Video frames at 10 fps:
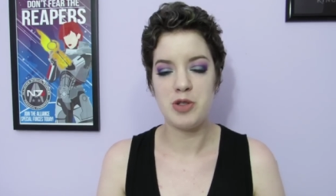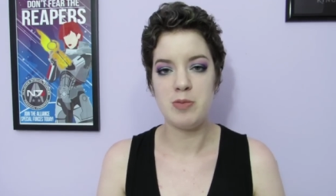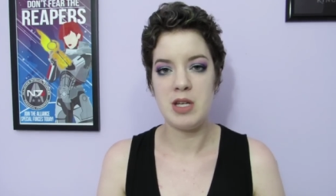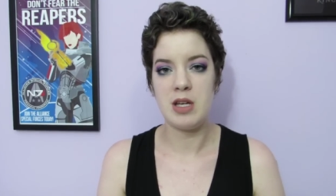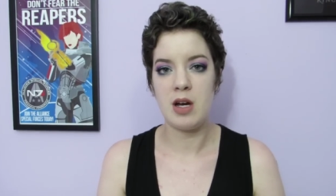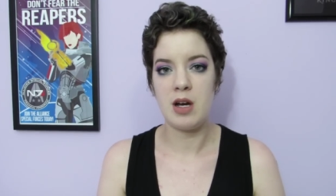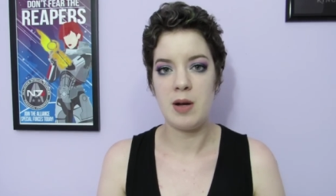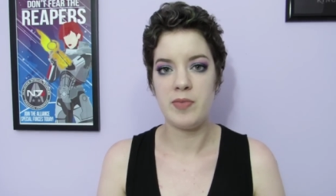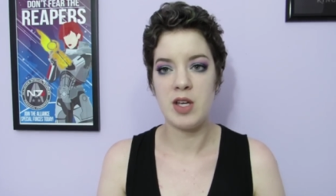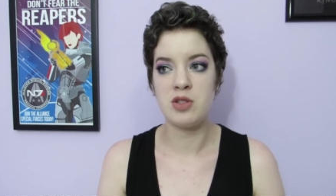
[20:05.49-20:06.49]
to be
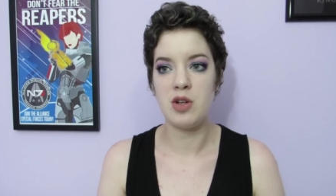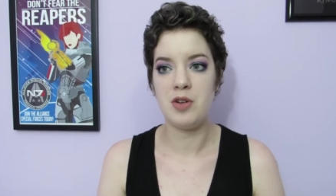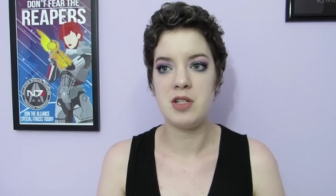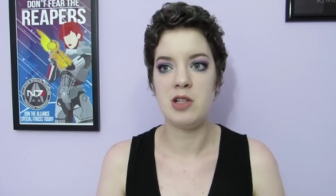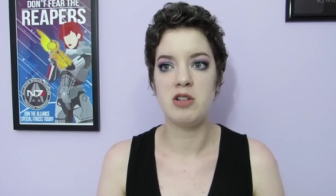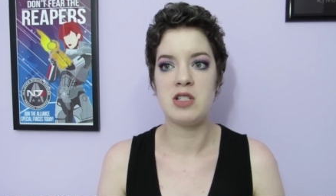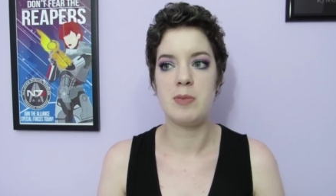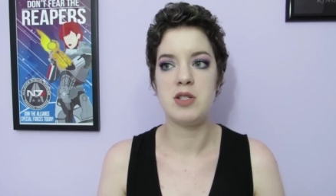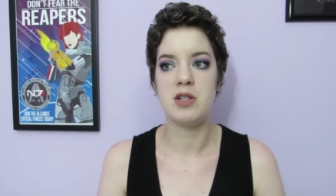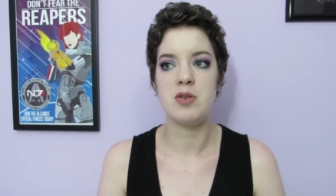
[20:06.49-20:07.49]
exalted and looked
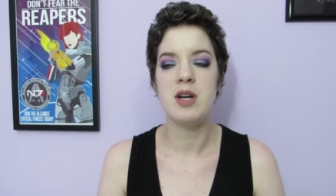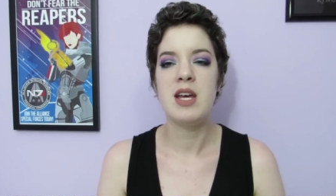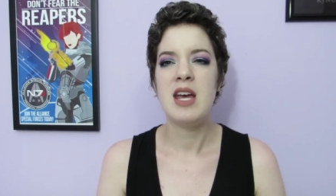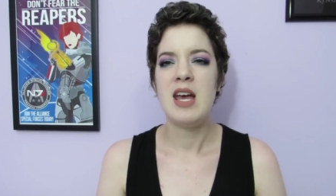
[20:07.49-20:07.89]
up to.